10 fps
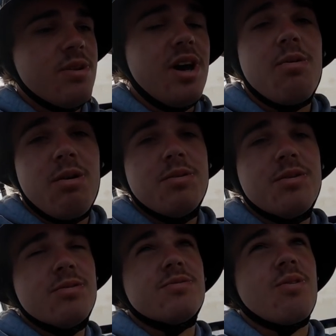we know what we're
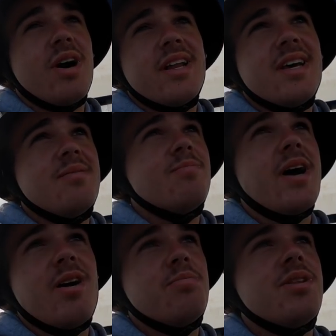doing's right and
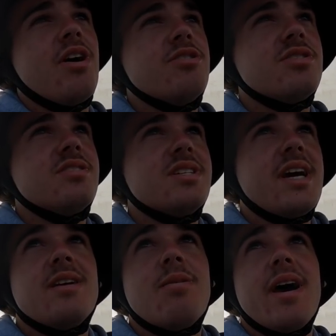we're helping the oceans in
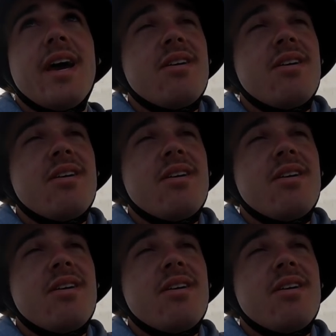any way.